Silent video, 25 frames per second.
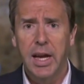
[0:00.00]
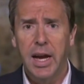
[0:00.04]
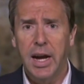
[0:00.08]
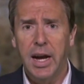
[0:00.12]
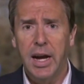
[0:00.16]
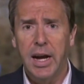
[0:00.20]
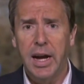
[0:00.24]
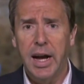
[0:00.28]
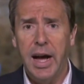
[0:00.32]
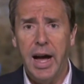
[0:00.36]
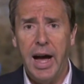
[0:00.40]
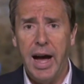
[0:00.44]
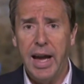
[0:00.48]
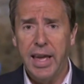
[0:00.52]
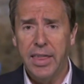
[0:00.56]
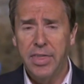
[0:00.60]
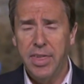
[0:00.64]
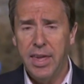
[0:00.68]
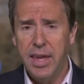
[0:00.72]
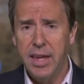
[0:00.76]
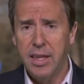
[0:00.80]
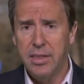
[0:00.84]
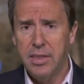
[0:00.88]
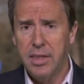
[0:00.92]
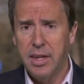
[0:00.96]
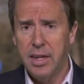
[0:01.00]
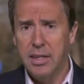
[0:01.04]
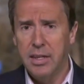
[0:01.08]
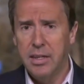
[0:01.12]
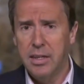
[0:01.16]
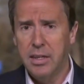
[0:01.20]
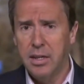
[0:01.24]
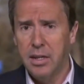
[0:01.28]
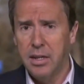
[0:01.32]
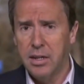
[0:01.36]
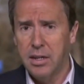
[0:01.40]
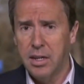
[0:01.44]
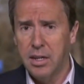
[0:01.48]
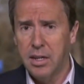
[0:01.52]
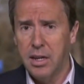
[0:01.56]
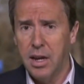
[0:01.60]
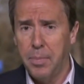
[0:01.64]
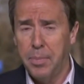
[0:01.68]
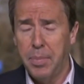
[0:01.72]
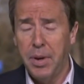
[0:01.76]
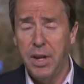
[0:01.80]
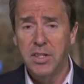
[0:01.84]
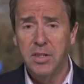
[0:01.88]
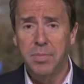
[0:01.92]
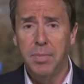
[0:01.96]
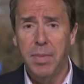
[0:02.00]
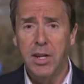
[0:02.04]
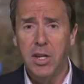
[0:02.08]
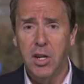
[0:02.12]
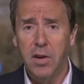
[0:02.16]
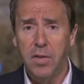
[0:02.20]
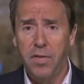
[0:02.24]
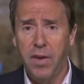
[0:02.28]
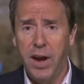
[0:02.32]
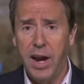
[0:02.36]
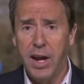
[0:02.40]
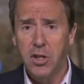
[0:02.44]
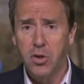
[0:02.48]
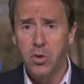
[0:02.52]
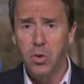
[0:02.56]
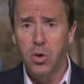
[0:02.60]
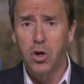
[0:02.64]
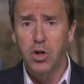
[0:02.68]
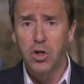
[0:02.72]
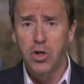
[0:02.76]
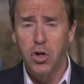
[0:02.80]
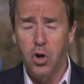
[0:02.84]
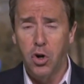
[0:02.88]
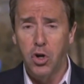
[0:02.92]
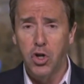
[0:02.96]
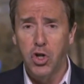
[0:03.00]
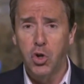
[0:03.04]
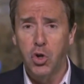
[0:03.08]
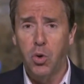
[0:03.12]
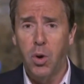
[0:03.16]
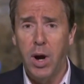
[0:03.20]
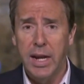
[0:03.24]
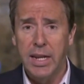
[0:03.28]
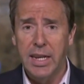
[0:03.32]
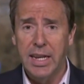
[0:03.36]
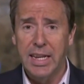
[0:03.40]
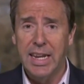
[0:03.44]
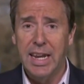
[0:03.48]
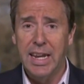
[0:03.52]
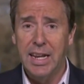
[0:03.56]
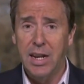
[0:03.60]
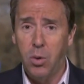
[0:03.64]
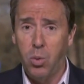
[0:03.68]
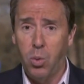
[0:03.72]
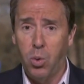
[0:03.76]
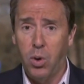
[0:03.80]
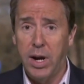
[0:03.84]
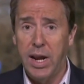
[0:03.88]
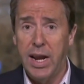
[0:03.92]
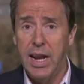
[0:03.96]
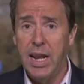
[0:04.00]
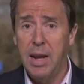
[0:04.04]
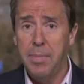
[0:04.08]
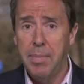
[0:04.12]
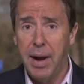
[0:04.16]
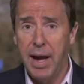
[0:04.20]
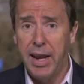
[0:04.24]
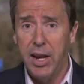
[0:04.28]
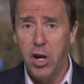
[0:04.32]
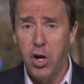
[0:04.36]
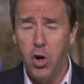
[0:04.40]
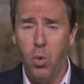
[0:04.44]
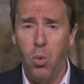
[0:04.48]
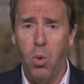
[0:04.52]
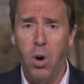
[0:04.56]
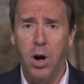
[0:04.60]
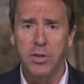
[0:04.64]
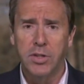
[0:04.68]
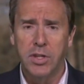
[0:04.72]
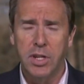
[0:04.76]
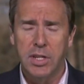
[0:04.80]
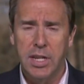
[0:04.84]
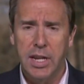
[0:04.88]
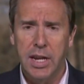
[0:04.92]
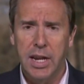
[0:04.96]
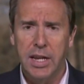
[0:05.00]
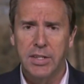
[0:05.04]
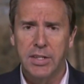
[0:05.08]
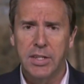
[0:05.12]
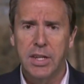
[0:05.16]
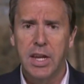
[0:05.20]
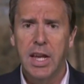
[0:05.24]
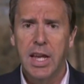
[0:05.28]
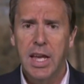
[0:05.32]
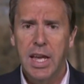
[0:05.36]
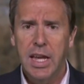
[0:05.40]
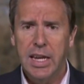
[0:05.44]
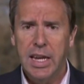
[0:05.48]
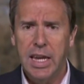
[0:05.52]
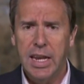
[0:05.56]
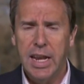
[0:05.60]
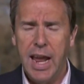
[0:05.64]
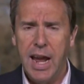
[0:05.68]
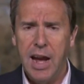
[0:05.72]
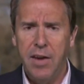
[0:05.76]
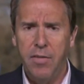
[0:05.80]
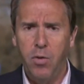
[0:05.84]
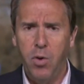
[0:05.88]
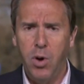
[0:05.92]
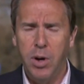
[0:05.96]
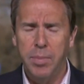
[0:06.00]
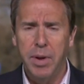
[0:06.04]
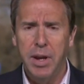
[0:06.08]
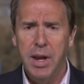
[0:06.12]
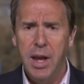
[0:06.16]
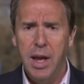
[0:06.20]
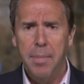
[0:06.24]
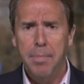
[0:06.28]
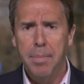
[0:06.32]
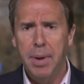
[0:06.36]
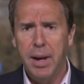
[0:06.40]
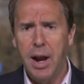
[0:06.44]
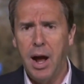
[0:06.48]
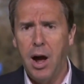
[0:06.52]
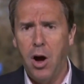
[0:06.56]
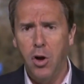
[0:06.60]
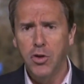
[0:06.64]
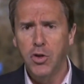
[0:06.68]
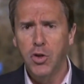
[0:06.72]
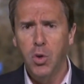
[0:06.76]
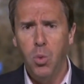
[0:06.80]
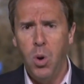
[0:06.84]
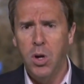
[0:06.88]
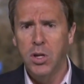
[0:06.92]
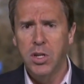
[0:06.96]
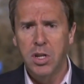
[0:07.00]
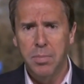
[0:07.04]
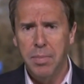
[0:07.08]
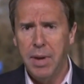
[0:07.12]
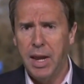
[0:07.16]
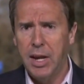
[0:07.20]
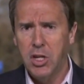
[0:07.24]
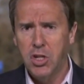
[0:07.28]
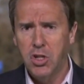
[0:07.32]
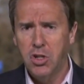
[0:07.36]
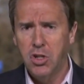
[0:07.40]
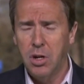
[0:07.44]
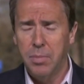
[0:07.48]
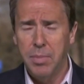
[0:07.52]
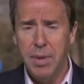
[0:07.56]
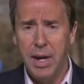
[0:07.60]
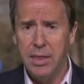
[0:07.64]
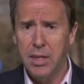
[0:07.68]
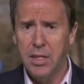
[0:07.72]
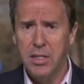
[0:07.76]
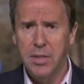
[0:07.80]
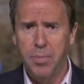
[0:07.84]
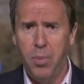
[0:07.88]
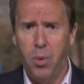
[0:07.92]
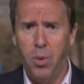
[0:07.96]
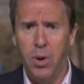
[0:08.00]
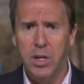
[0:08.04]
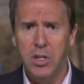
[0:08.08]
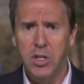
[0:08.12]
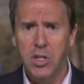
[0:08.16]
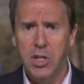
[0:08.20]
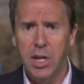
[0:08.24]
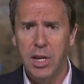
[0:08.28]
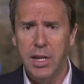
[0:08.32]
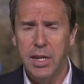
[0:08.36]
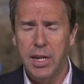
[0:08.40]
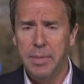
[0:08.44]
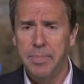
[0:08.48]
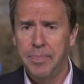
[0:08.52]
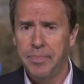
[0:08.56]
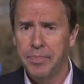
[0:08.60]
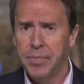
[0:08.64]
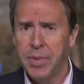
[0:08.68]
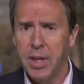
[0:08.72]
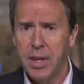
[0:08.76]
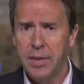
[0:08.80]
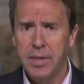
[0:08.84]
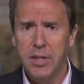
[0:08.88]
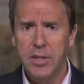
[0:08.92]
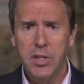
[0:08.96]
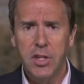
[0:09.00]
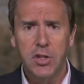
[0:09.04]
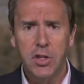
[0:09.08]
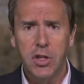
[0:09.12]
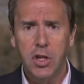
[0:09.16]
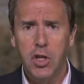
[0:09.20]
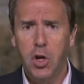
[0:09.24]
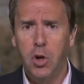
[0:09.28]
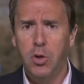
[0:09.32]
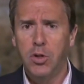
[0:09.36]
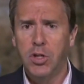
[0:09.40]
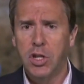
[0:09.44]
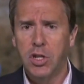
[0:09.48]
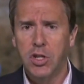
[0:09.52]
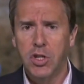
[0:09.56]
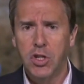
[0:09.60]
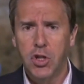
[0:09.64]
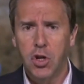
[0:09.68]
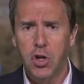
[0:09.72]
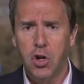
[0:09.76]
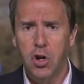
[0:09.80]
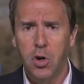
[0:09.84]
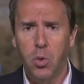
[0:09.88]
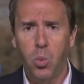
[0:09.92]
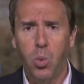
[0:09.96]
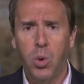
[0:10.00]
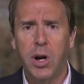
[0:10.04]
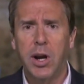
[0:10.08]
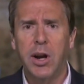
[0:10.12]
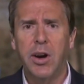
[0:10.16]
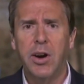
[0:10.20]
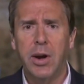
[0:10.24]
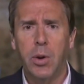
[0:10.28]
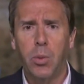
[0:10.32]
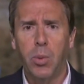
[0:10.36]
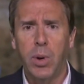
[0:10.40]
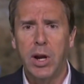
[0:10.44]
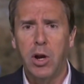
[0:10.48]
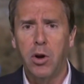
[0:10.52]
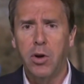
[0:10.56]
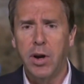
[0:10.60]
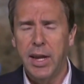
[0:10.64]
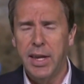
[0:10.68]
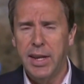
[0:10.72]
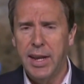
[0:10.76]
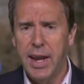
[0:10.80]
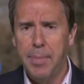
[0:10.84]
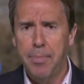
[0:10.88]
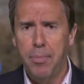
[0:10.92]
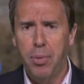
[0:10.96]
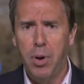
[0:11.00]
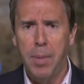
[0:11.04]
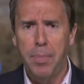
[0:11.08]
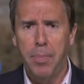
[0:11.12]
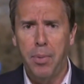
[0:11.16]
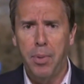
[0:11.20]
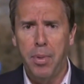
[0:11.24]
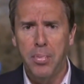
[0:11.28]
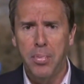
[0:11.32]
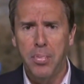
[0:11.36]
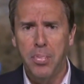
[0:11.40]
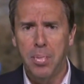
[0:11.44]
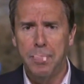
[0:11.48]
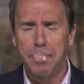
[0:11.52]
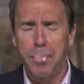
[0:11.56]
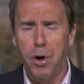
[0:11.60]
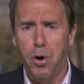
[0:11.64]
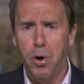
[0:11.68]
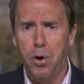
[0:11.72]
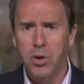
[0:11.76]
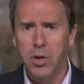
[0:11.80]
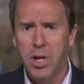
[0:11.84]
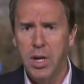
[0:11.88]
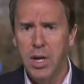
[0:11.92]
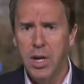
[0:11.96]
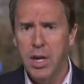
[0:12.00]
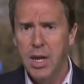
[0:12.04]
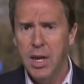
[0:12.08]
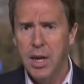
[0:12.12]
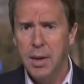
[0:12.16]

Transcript: I think that companies and manufacturers are trying to get it where anybody who wants a test can have one. But I also want to make this point, Gillian. This is a huge concern. We are in a preparation mode.